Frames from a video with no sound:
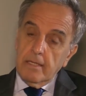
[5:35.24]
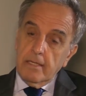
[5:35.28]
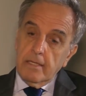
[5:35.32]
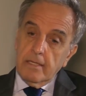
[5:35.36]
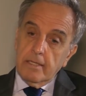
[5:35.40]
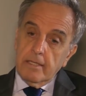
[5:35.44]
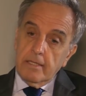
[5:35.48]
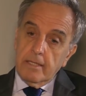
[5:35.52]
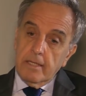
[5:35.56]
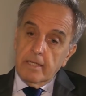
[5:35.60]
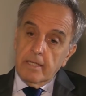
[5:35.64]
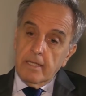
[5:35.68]

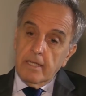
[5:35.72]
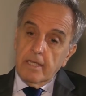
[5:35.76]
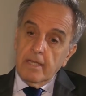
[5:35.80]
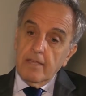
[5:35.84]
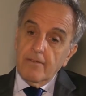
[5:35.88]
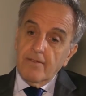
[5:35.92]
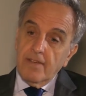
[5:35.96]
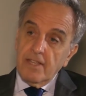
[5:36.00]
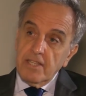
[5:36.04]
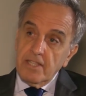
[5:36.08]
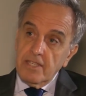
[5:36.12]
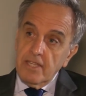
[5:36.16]
in the
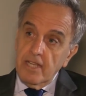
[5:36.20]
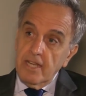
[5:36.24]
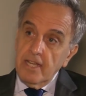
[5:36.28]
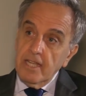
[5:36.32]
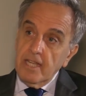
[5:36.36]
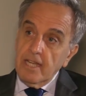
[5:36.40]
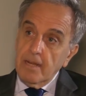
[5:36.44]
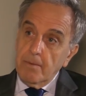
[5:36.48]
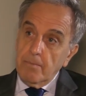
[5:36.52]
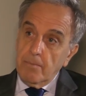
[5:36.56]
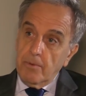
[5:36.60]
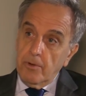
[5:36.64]

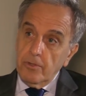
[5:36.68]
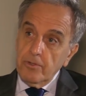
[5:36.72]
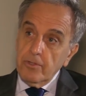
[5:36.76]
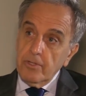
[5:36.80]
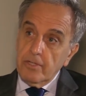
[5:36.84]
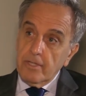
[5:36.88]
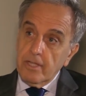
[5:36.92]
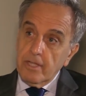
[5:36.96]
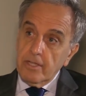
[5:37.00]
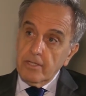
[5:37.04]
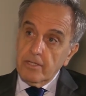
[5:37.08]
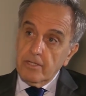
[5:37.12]
evangelical
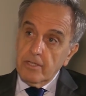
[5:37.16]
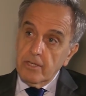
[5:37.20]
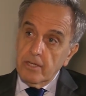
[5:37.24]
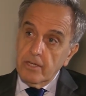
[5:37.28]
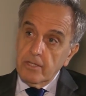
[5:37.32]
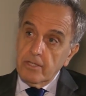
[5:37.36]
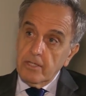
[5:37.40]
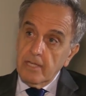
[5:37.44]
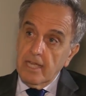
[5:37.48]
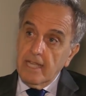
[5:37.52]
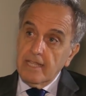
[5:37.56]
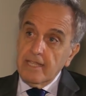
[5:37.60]
Protestant
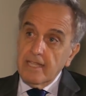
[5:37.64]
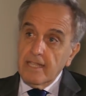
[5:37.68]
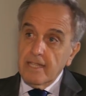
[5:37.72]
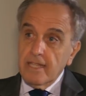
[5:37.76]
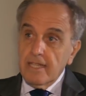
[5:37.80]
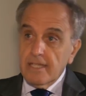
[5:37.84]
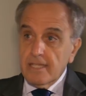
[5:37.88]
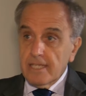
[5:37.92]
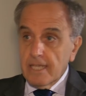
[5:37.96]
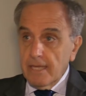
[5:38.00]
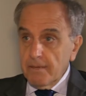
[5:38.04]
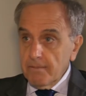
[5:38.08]
church and at
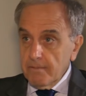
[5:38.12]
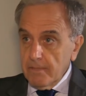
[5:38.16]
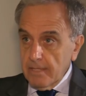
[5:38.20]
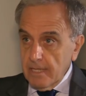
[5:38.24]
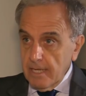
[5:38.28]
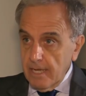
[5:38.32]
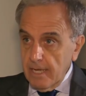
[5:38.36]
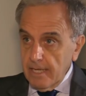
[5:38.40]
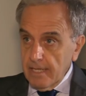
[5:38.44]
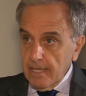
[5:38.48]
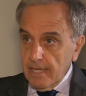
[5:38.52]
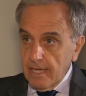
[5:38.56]
the same
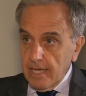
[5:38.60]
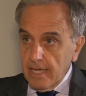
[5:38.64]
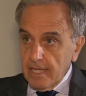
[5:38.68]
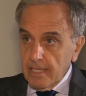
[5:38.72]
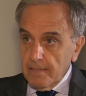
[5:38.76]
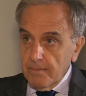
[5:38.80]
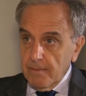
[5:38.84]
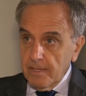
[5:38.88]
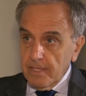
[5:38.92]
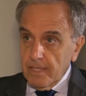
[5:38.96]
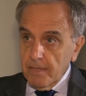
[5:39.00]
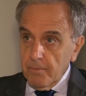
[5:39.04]
time the
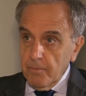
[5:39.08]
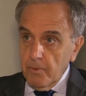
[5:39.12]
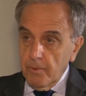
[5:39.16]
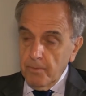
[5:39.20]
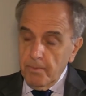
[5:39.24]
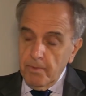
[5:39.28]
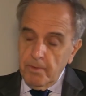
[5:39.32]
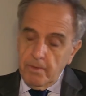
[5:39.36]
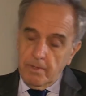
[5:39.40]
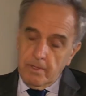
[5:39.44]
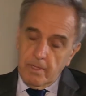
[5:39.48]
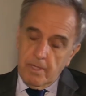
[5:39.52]
charismatic
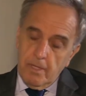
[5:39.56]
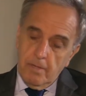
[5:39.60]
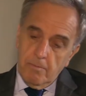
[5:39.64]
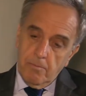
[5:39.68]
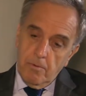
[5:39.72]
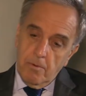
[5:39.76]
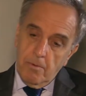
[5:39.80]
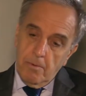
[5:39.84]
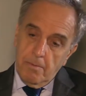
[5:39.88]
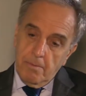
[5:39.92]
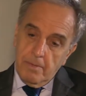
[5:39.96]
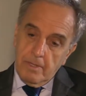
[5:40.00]

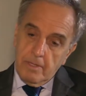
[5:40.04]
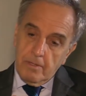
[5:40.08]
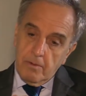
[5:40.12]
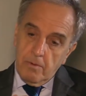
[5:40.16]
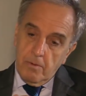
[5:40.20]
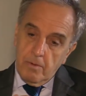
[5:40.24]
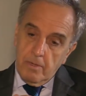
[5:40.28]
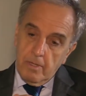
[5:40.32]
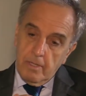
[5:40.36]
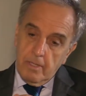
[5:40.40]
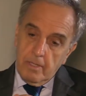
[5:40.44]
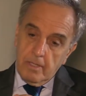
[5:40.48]
movement
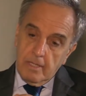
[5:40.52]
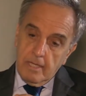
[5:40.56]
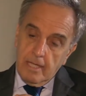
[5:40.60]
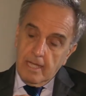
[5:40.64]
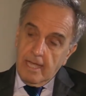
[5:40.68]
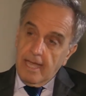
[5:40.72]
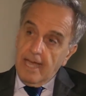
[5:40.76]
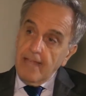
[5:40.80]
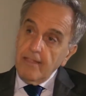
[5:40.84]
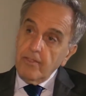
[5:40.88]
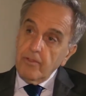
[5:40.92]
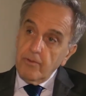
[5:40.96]
in the
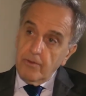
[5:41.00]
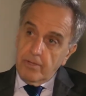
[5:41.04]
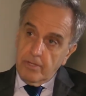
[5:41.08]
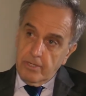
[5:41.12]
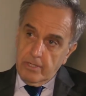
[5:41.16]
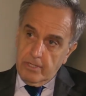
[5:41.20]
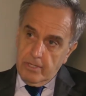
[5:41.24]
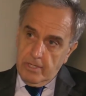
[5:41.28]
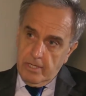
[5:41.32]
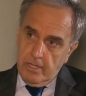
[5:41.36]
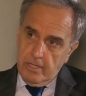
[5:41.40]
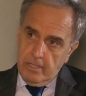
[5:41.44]

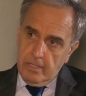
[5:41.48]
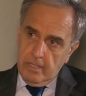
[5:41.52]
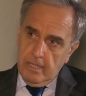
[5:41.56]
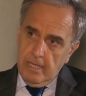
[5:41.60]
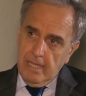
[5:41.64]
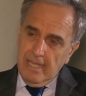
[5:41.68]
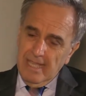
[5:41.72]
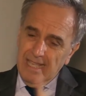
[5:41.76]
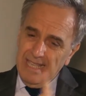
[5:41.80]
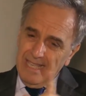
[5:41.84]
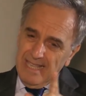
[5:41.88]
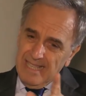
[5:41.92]
Catholic church,
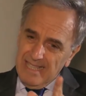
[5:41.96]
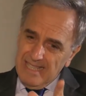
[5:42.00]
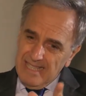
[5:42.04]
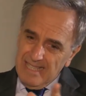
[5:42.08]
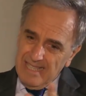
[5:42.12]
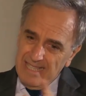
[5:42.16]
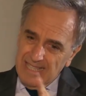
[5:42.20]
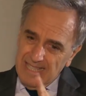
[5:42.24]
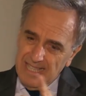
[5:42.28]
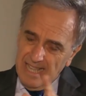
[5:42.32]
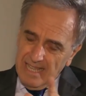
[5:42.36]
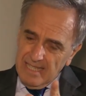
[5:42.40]

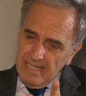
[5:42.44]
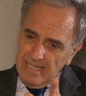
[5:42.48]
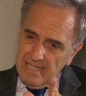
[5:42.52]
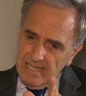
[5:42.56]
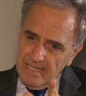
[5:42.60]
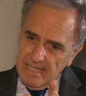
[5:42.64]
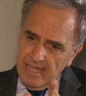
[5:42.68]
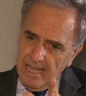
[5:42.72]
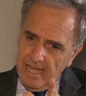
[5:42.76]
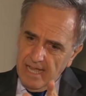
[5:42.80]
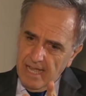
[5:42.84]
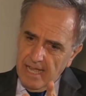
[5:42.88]
in
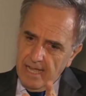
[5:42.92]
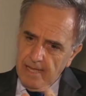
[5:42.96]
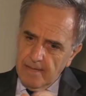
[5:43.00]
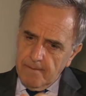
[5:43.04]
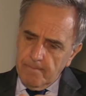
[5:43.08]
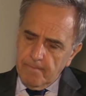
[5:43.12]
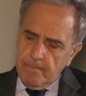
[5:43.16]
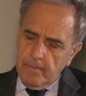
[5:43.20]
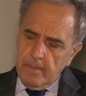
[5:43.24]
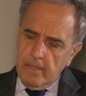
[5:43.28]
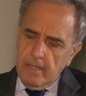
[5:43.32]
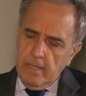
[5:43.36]
that
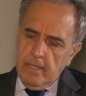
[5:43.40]
time,